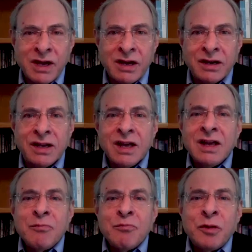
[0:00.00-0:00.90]
again,
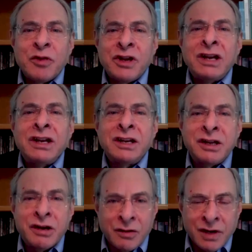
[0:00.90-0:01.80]
but they're not in
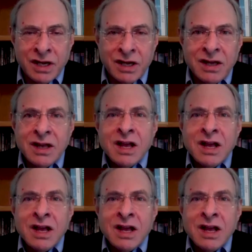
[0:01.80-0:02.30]
any hurry.